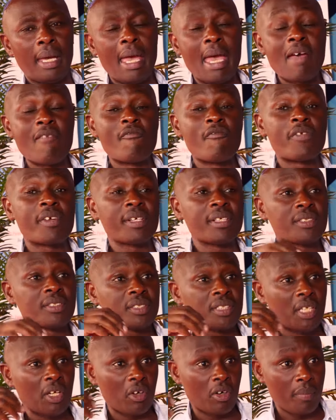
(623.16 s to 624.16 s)
Every
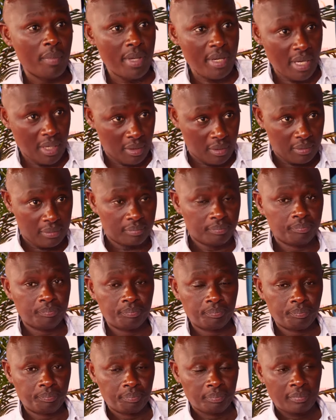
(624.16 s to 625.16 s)
single miracle
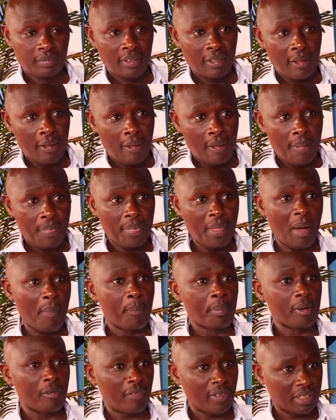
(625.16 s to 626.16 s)

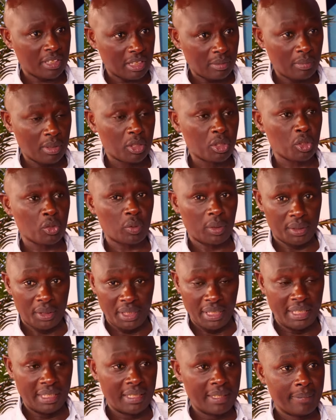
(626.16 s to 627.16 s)
that Prophet TB Joshua
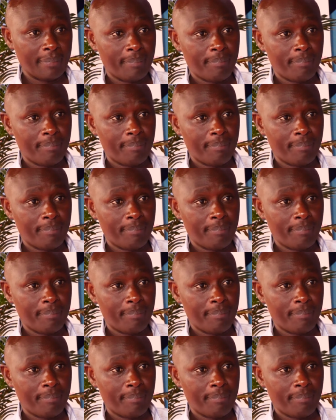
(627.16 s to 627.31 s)
did,